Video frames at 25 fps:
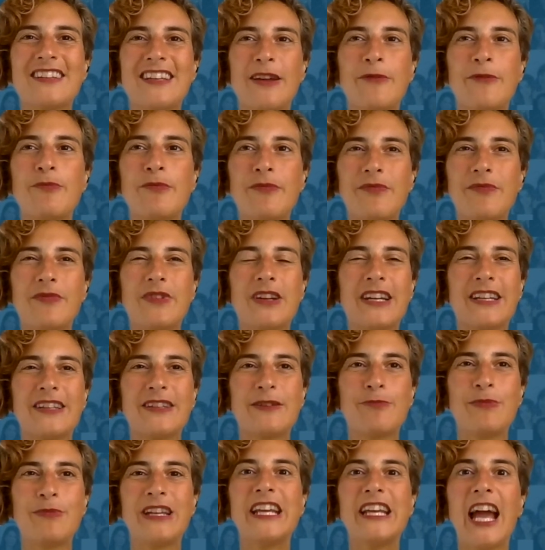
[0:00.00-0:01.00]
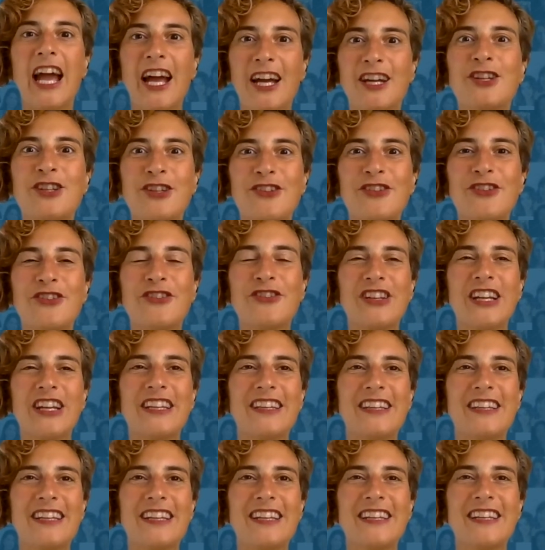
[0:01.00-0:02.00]
and be action
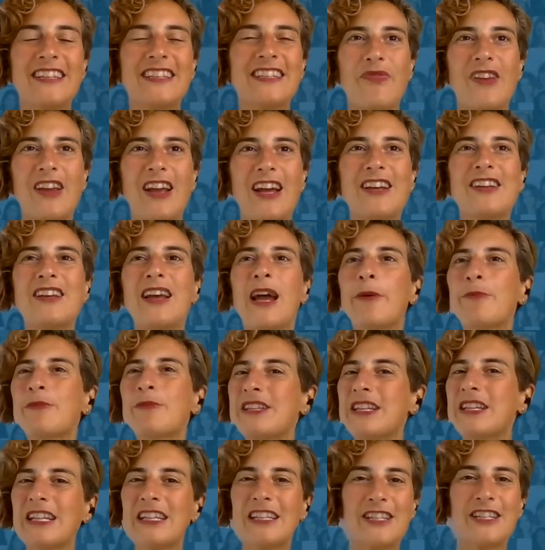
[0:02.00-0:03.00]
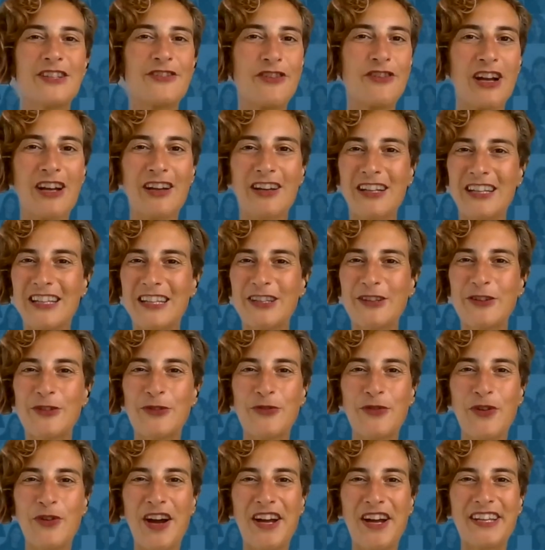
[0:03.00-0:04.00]
oriented, I'm still struggling to
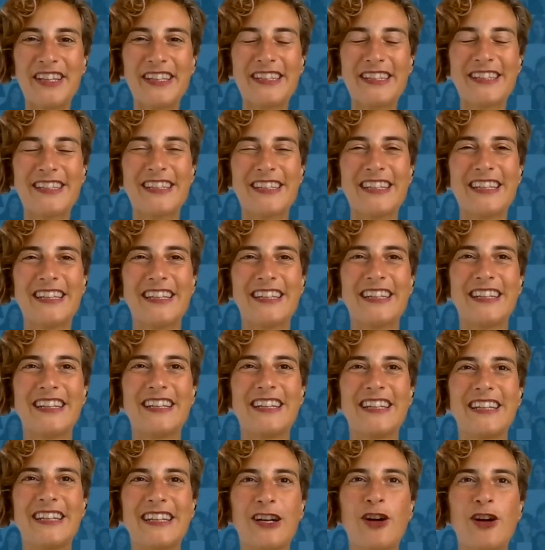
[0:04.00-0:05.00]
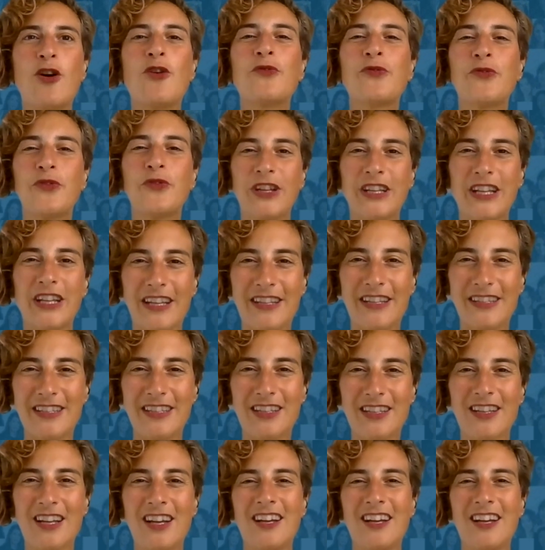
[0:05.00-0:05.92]
find confidence